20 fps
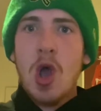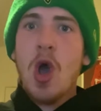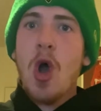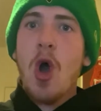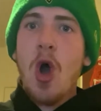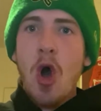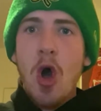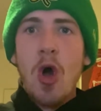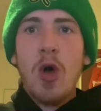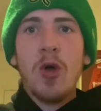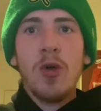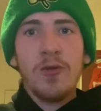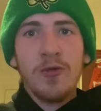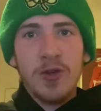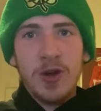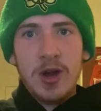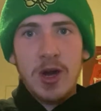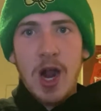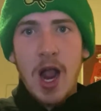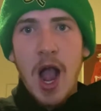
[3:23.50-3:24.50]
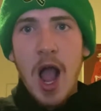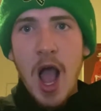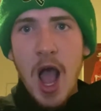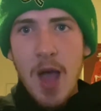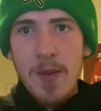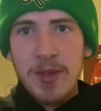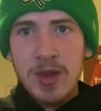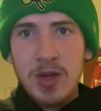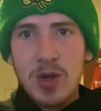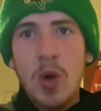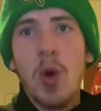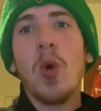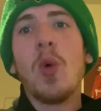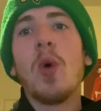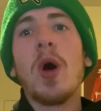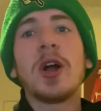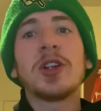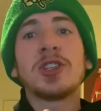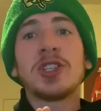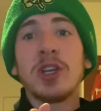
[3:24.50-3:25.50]
all for a common goal,
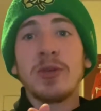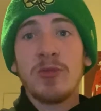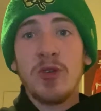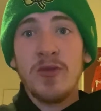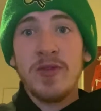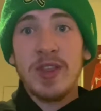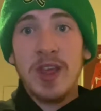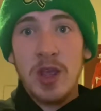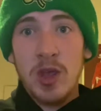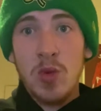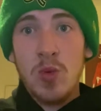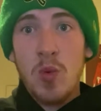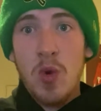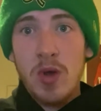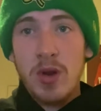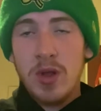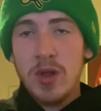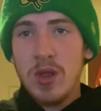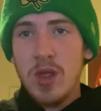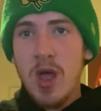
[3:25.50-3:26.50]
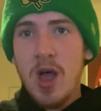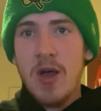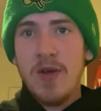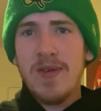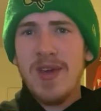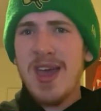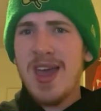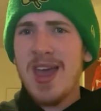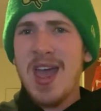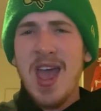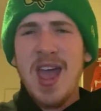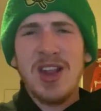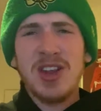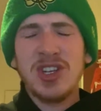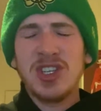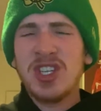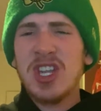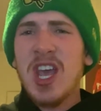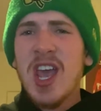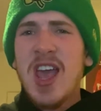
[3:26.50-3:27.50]
watching a movie that you want to love and
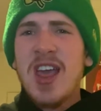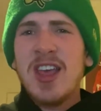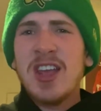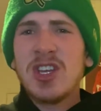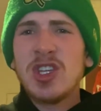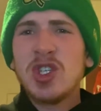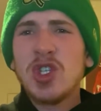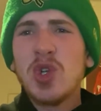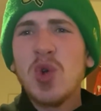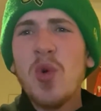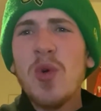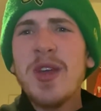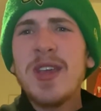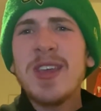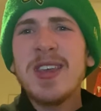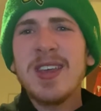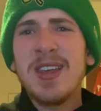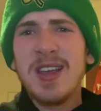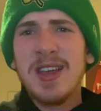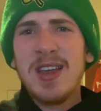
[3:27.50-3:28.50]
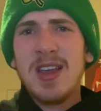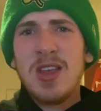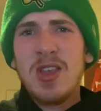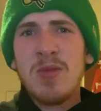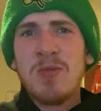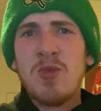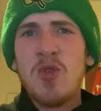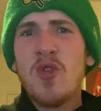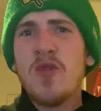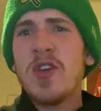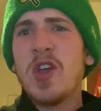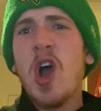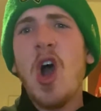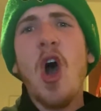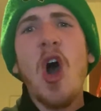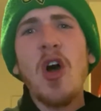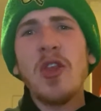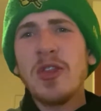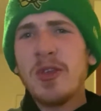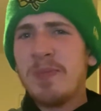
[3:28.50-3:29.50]
just enjoying the movie
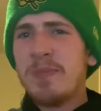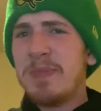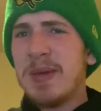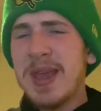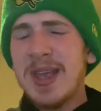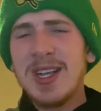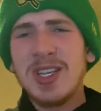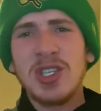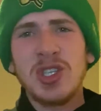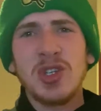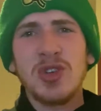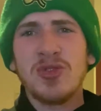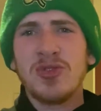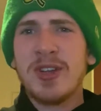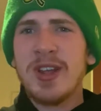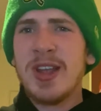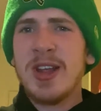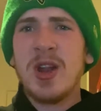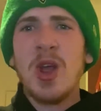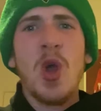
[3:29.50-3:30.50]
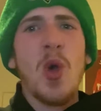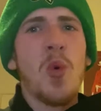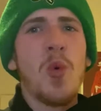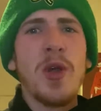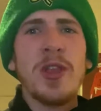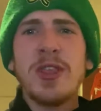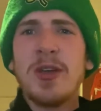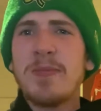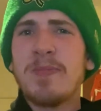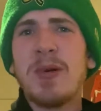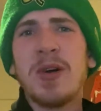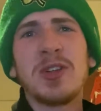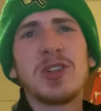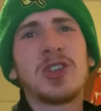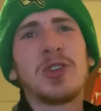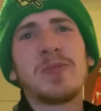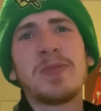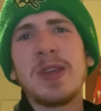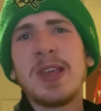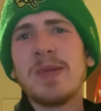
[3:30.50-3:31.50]
on the big screen with a
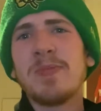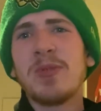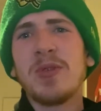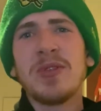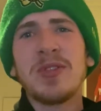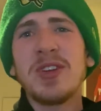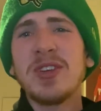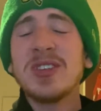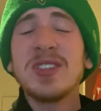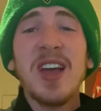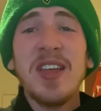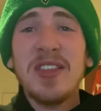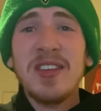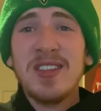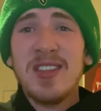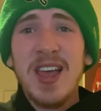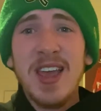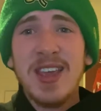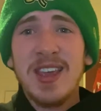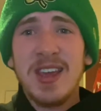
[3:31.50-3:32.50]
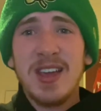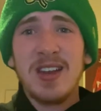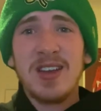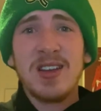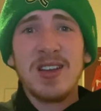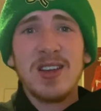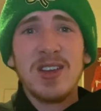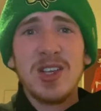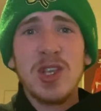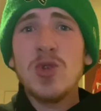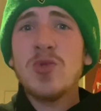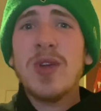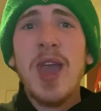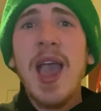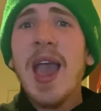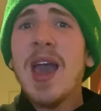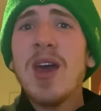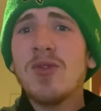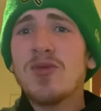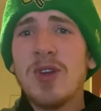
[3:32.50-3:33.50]
bunch of people. There's nothing like it. You
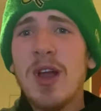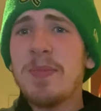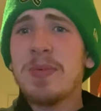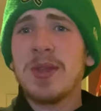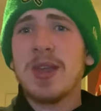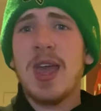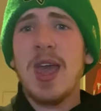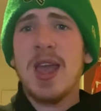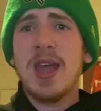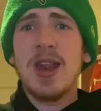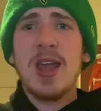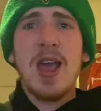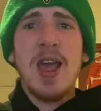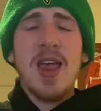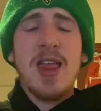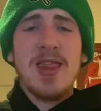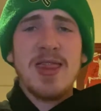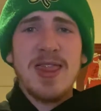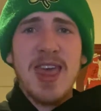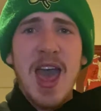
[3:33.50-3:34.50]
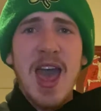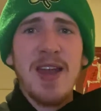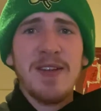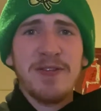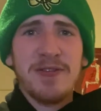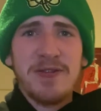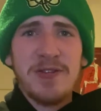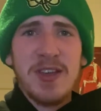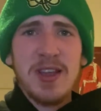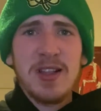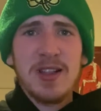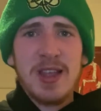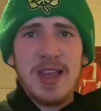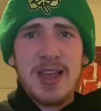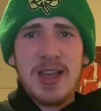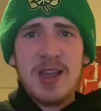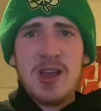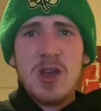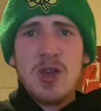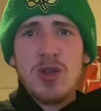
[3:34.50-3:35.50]
can't replicate that
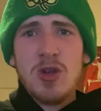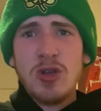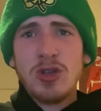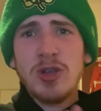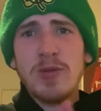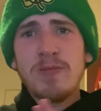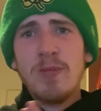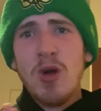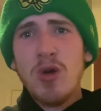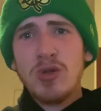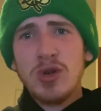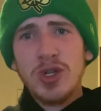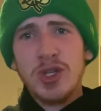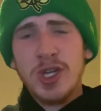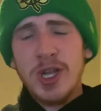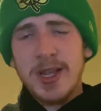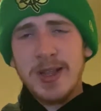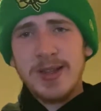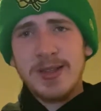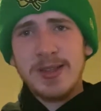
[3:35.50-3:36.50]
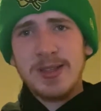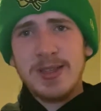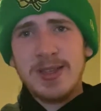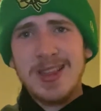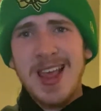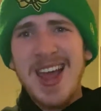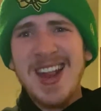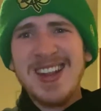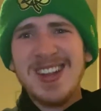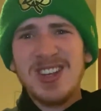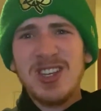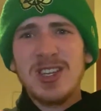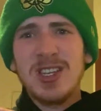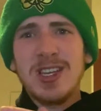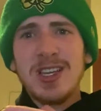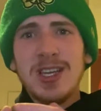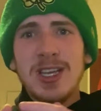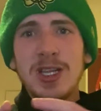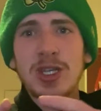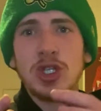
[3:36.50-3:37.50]
feeling, those emotions, that
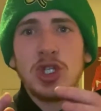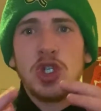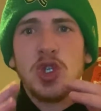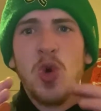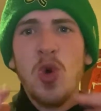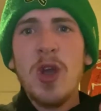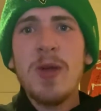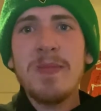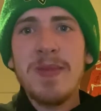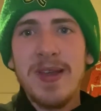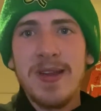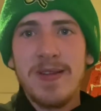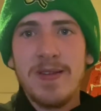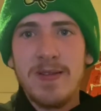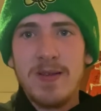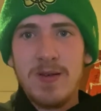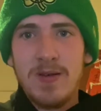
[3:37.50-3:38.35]
enjoyment